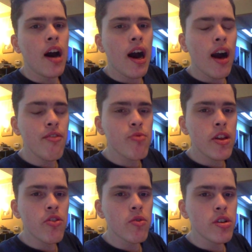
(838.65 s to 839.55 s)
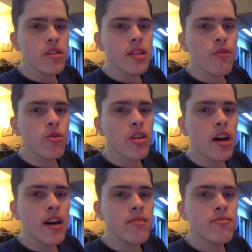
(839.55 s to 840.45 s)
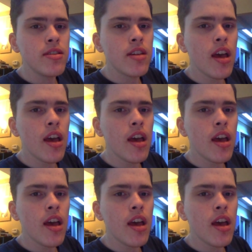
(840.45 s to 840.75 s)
I've read through it several times,